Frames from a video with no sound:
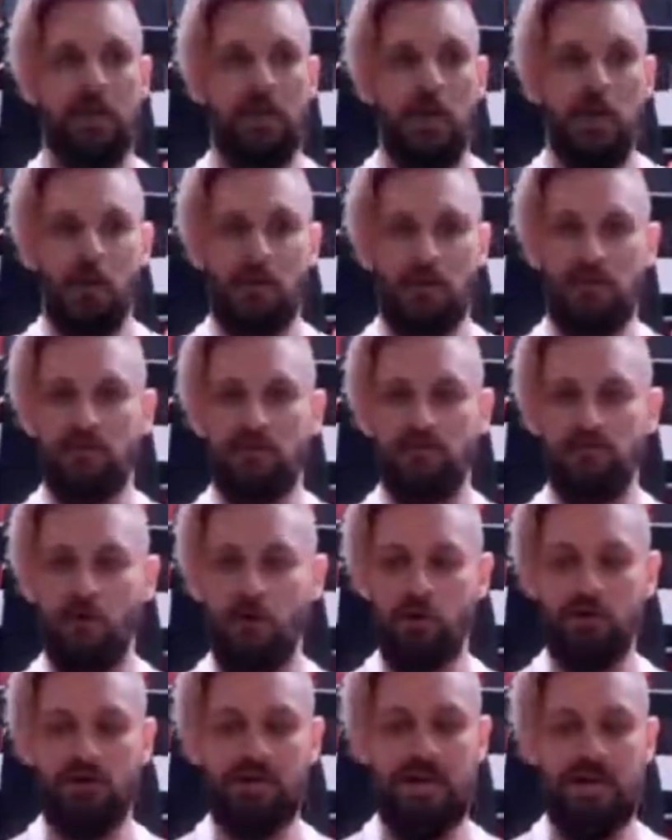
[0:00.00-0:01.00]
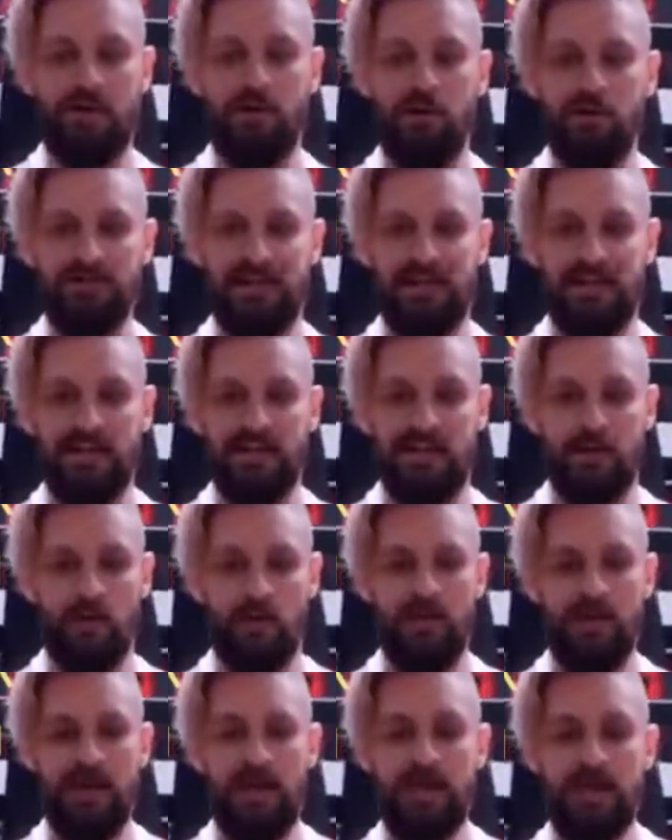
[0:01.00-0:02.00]
We're going to be rolling the elbows in a little
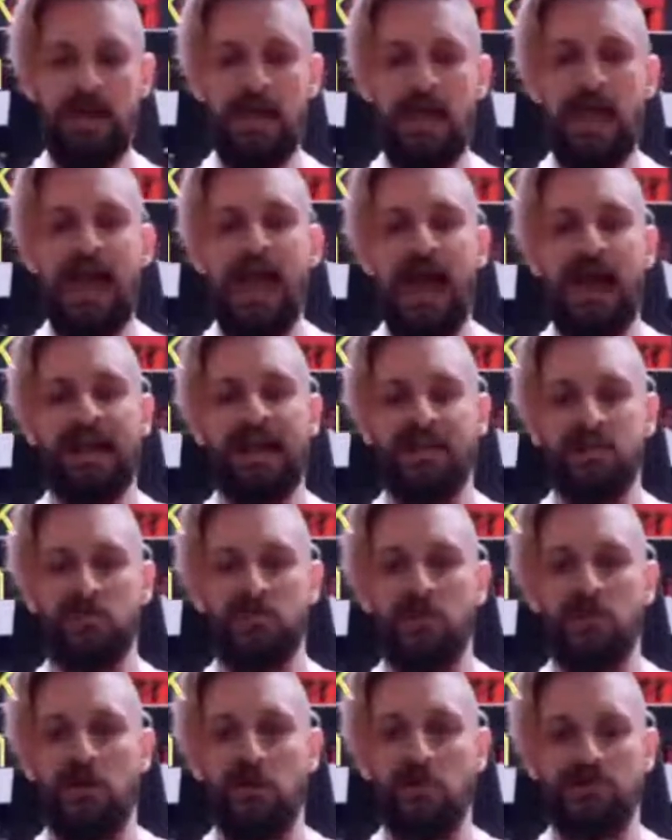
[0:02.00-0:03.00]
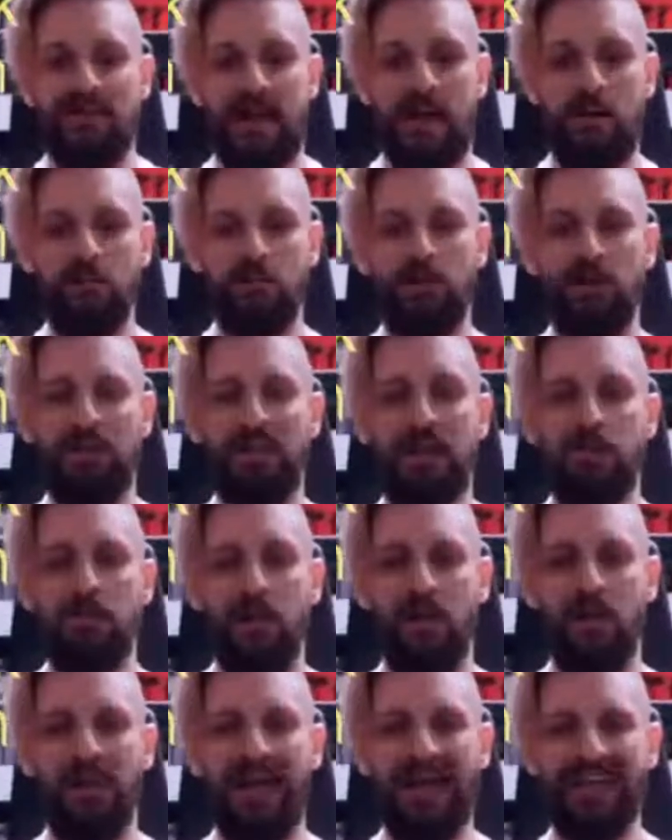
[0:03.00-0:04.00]
bit, and as we come down, we're going to keep our
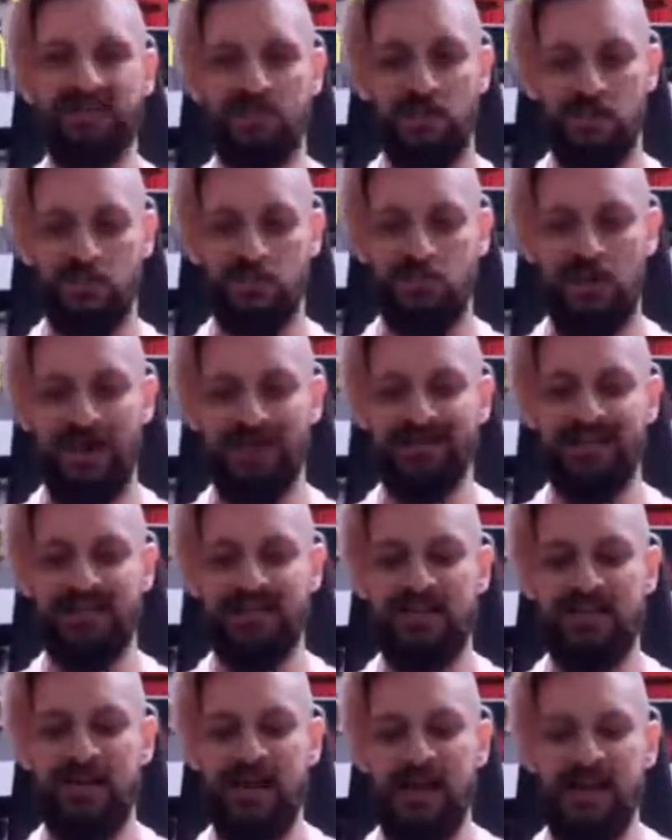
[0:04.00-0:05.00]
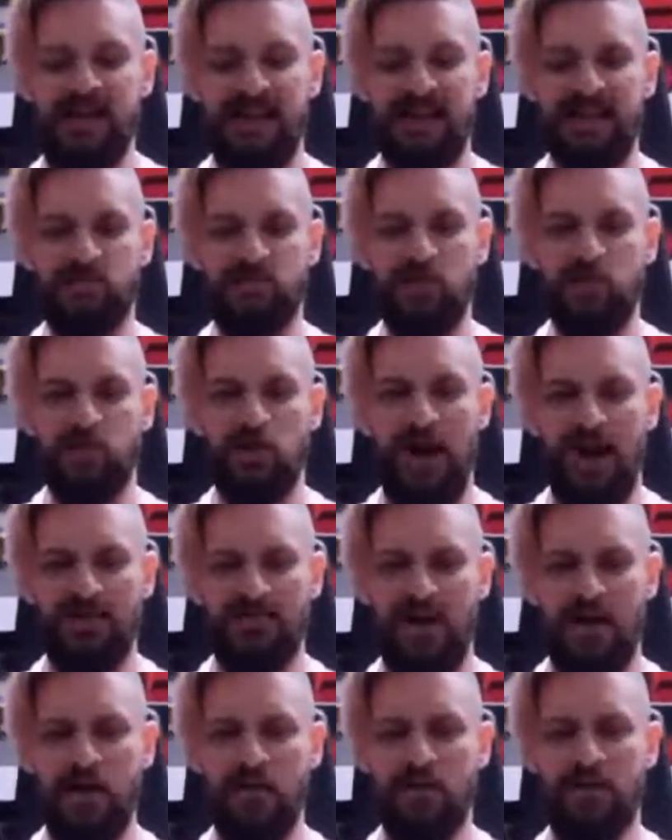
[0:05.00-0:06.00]
lats contracted, and as we drive
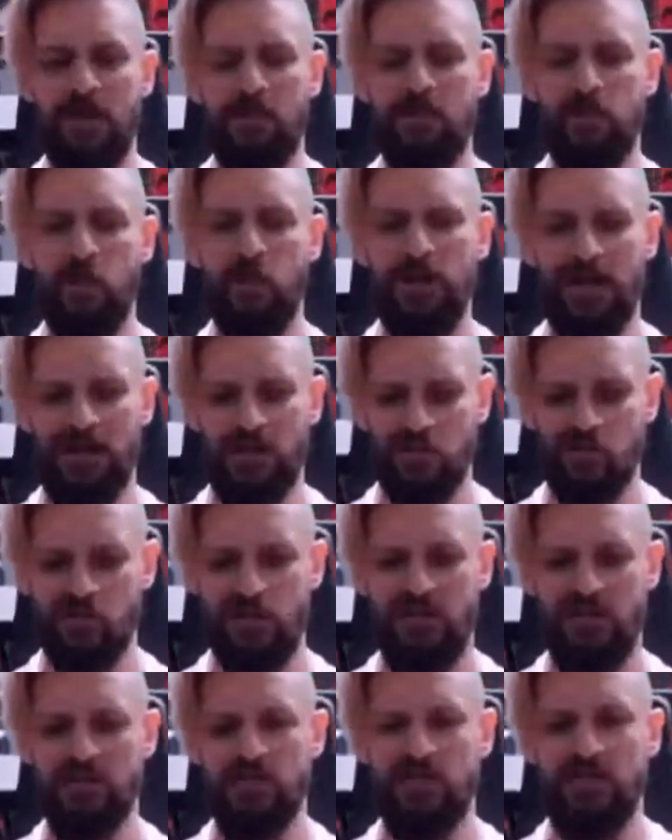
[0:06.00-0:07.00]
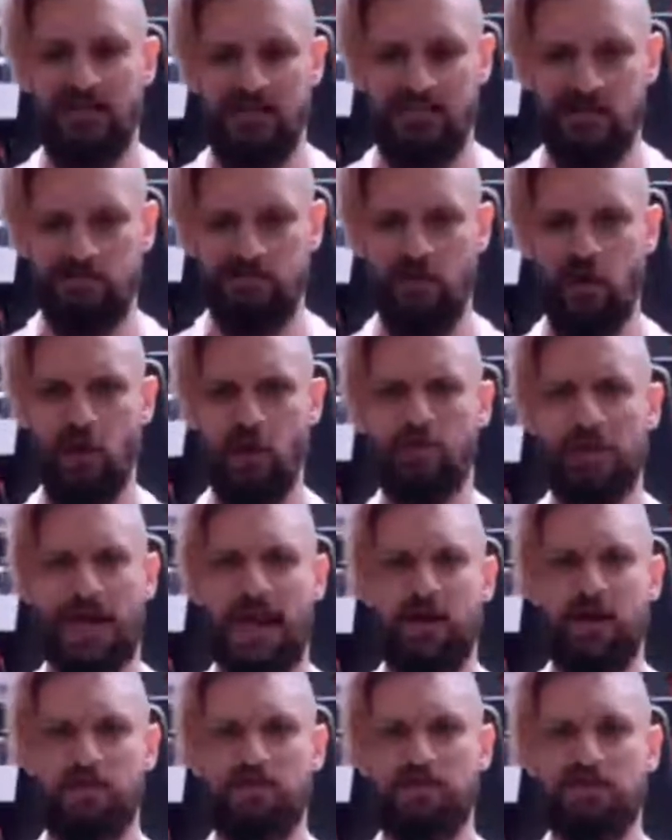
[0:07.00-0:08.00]
out, keeping all that contraction explode
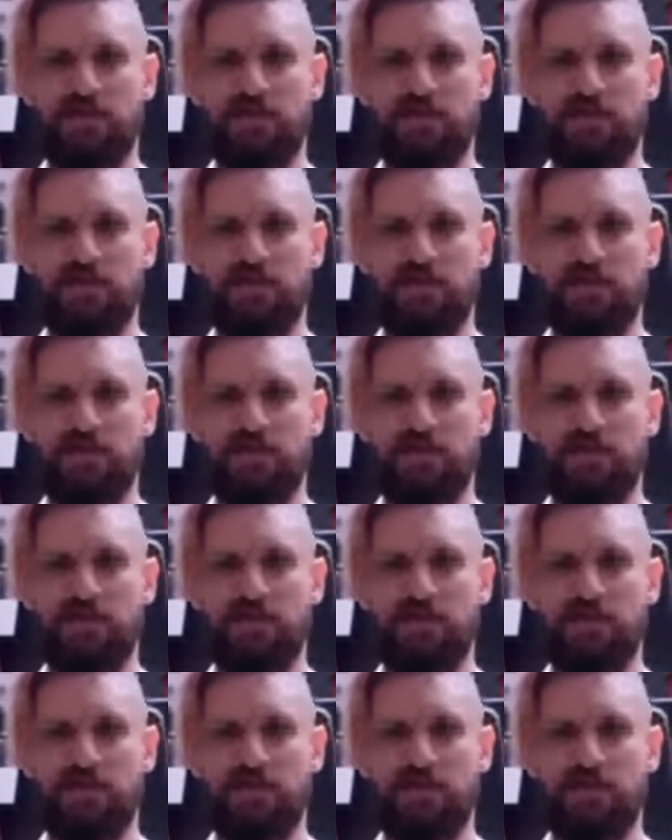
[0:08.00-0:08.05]
out.